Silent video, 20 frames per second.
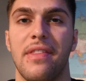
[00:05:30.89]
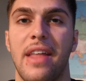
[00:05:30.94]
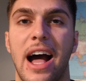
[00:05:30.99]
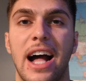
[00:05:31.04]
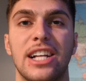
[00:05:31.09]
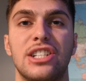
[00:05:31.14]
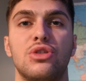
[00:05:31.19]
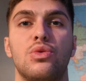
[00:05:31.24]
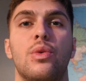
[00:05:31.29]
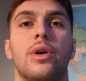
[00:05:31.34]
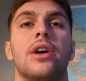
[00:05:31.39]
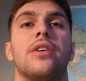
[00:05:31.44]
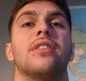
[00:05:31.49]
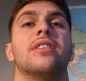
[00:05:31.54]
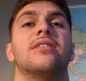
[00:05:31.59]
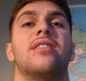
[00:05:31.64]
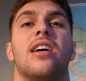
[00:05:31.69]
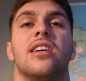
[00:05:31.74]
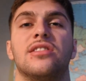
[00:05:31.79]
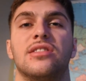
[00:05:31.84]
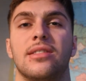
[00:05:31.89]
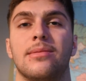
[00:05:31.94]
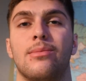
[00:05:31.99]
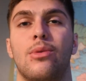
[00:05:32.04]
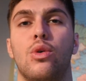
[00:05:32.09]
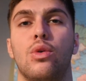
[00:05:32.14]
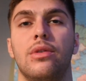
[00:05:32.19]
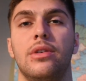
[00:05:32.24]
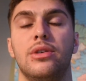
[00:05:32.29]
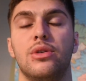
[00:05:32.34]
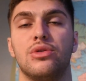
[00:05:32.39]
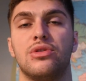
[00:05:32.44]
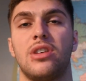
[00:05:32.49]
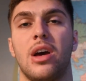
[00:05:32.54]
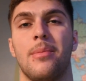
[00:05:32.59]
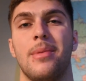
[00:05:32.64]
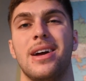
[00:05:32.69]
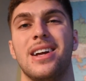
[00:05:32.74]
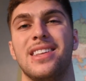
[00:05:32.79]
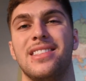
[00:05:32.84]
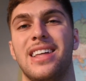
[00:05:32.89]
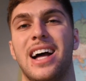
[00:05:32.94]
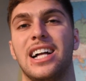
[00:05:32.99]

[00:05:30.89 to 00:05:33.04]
that's where the testimonials come in.